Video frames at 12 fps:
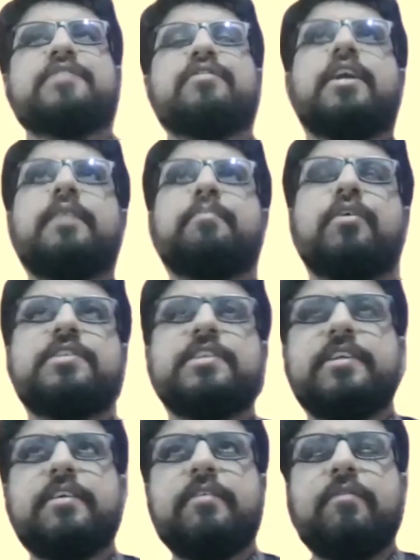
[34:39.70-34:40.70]
for that
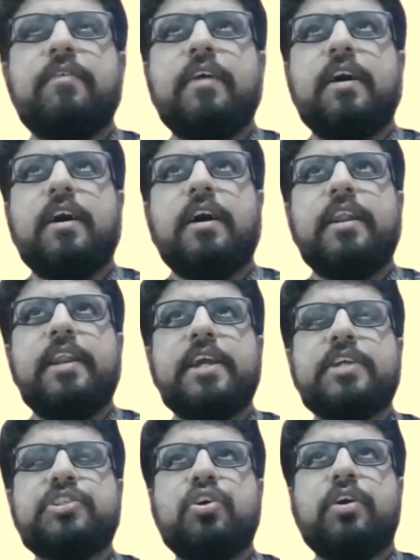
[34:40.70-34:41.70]
positive
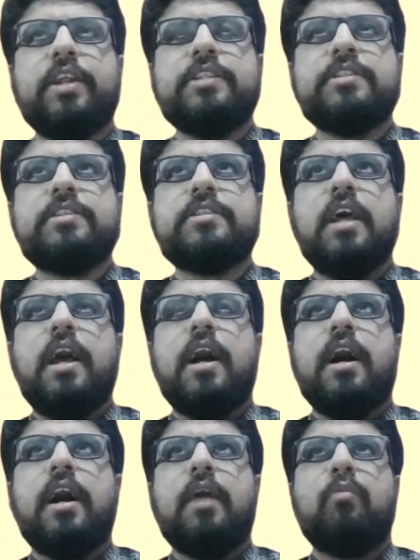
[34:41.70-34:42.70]
reassurance.
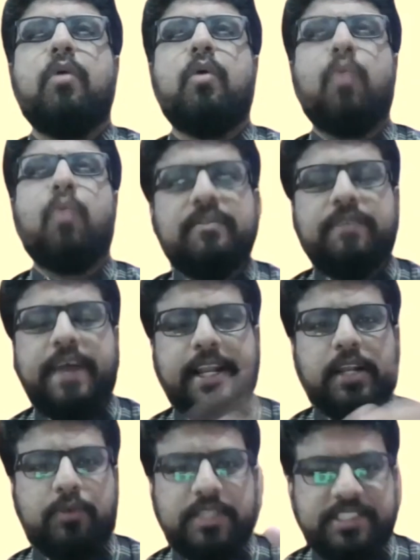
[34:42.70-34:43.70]
One
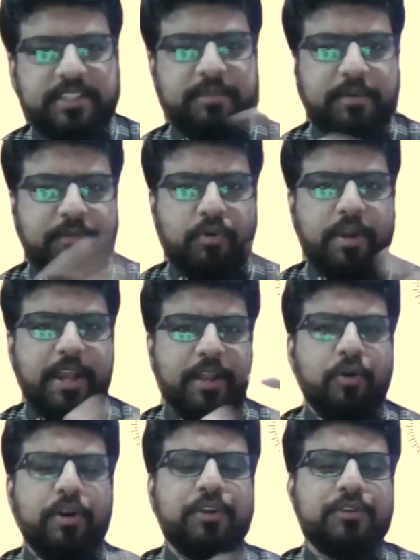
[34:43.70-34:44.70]
final question before I
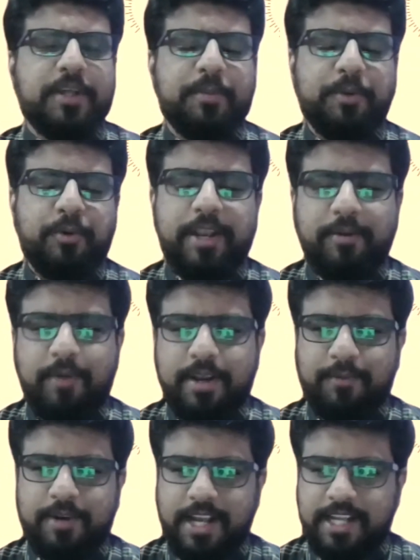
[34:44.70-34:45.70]
go into some quick
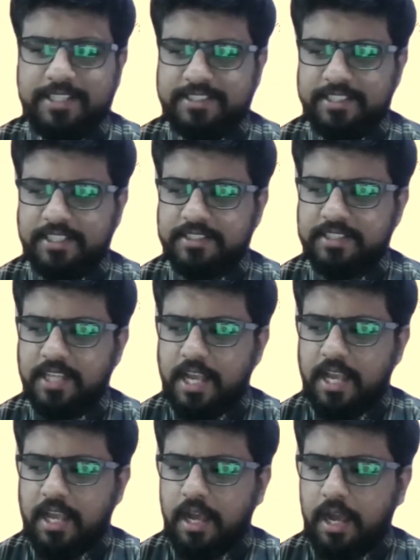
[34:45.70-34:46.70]
one-word answers.
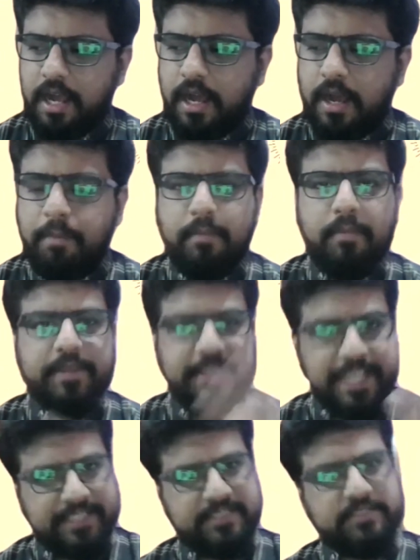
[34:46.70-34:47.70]

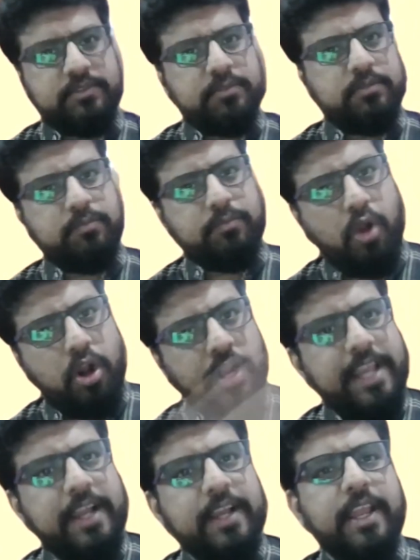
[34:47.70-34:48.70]
Yes,
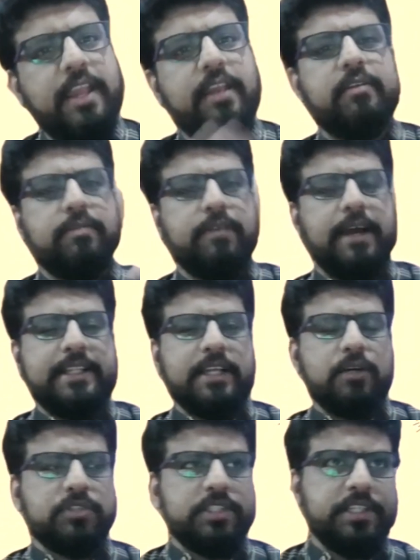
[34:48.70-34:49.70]
broadly agree.
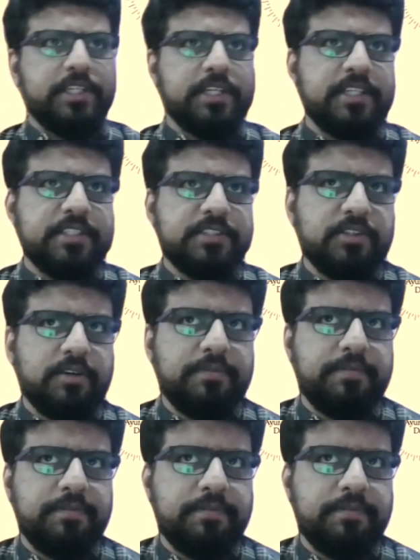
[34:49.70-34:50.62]
5,000 years of